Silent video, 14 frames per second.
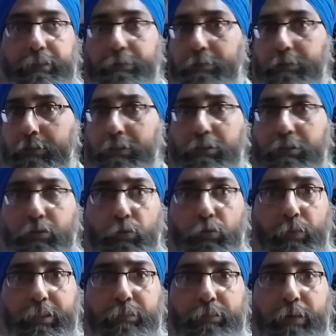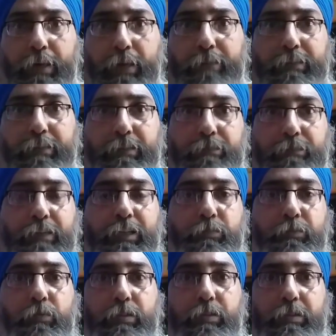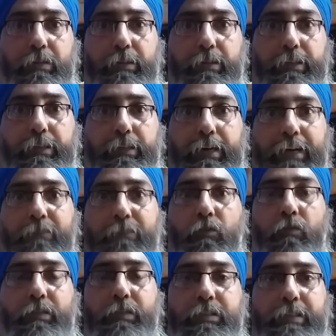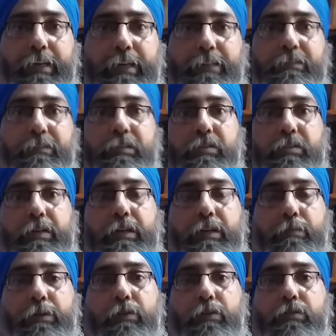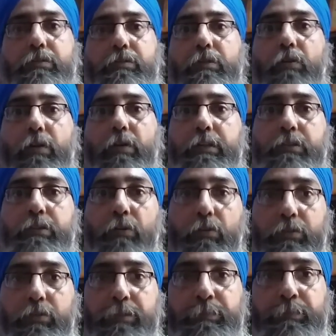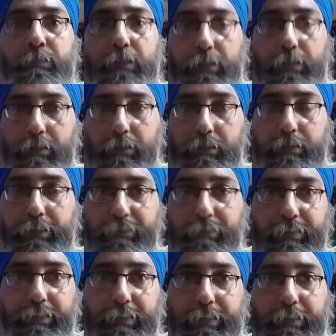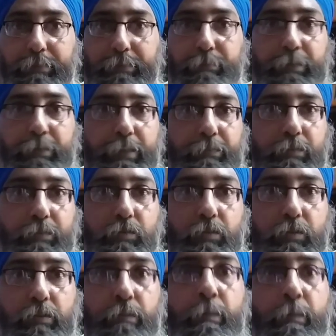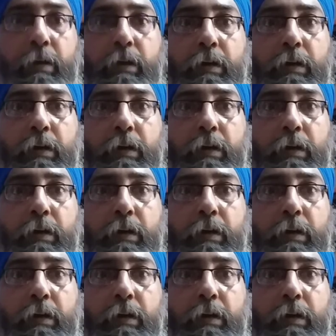Since 2 weeks back, when the flashpoint started, I have always sided with Israel, because the rockets launch is definitely a grave concern,